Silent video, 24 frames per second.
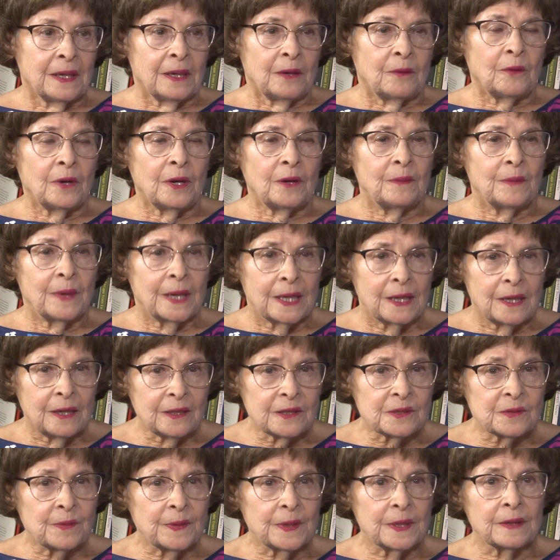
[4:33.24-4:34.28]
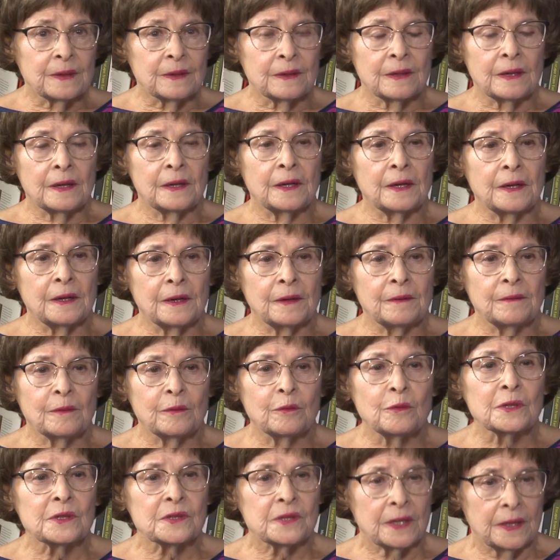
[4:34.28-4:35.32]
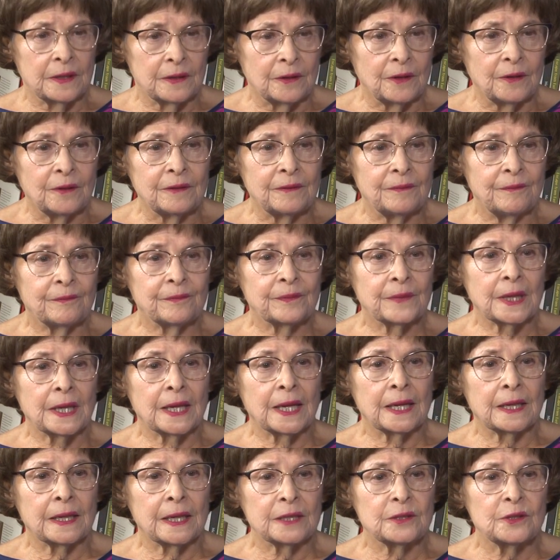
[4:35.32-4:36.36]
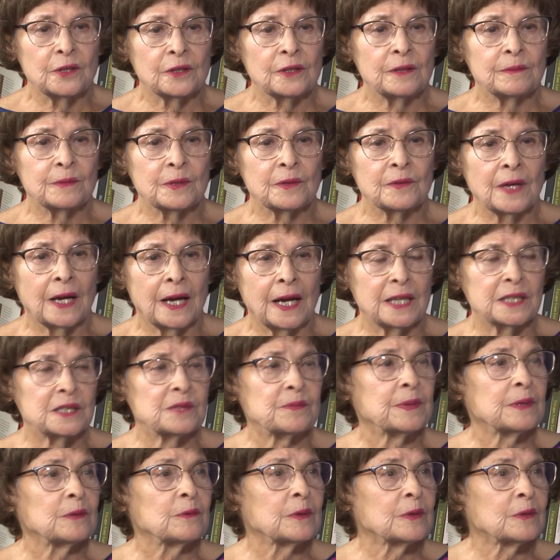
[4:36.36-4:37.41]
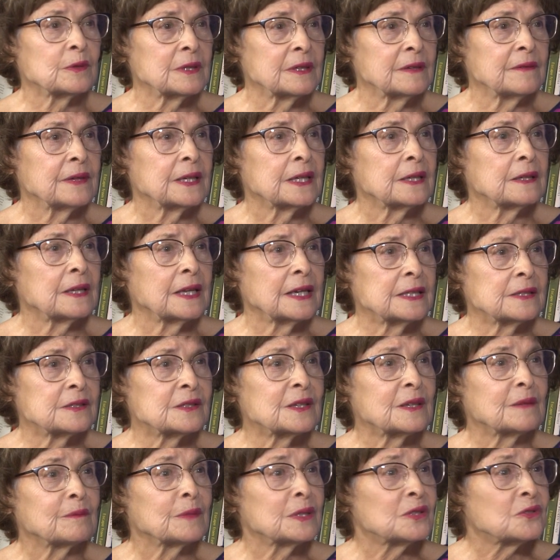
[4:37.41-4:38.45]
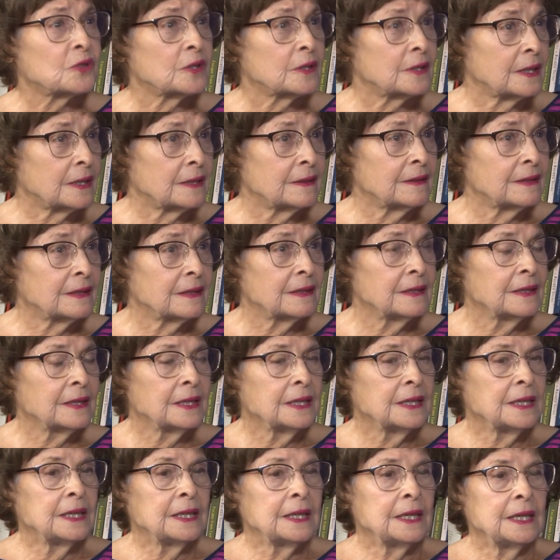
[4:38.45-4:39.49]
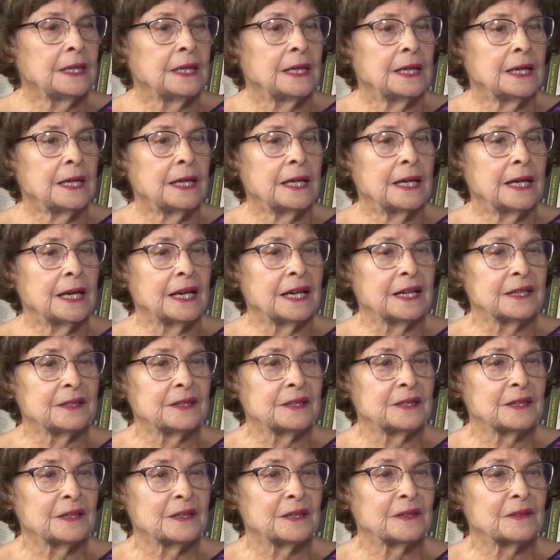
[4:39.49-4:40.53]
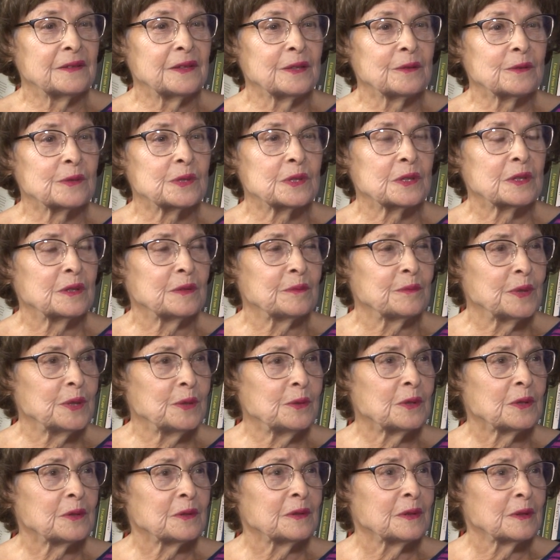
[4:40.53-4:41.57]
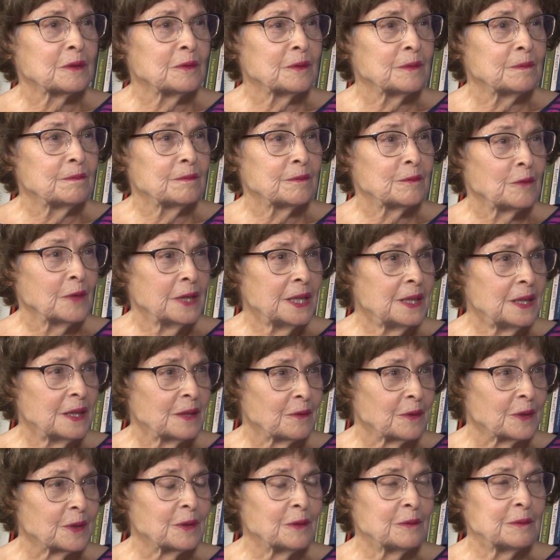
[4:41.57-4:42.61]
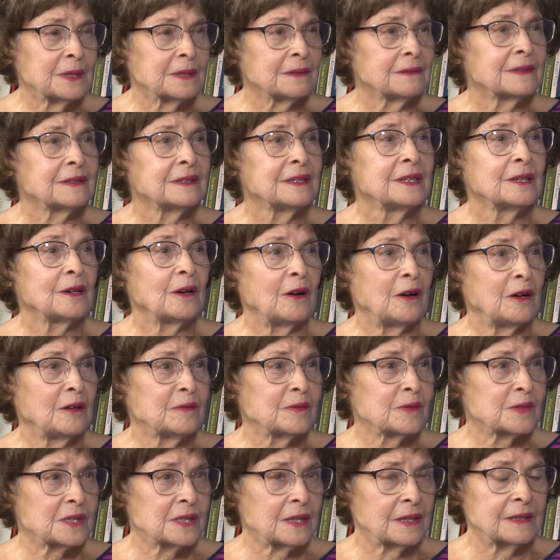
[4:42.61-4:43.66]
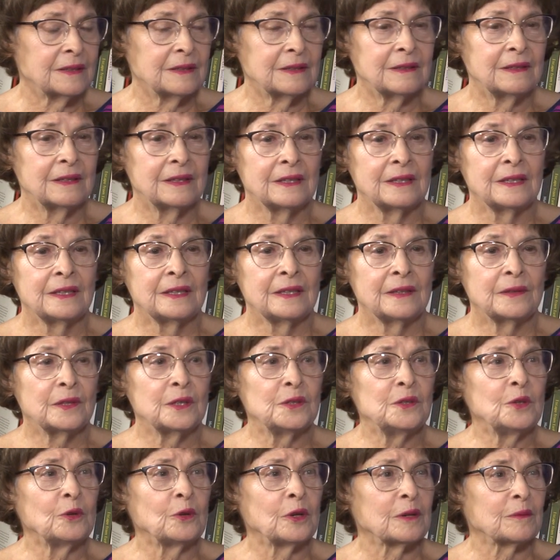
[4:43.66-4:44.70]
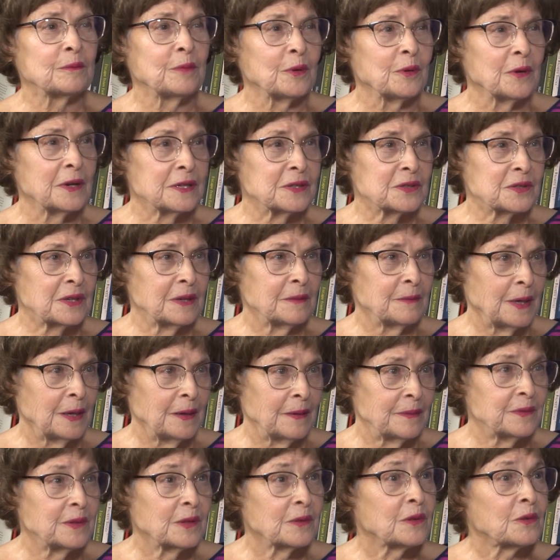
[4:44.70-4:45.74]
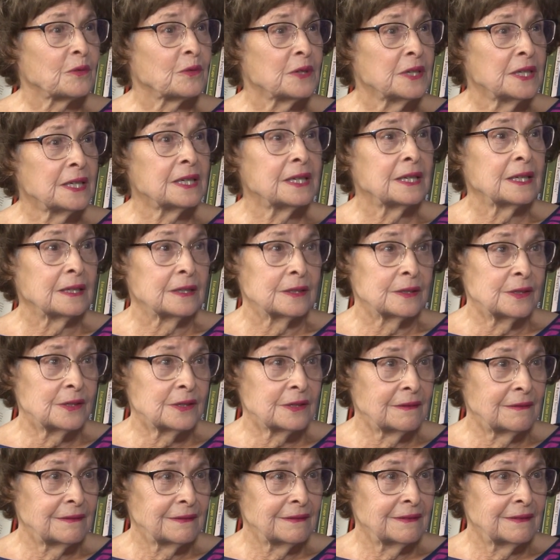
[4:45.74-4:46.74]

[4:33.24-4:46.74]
Well, my husband was ill, and I took him to the hospital. We were living in Lansing, Michigan. And there was a computer in the waiting room, and all of a sudden, the Newark Boys come up, the 3 kids,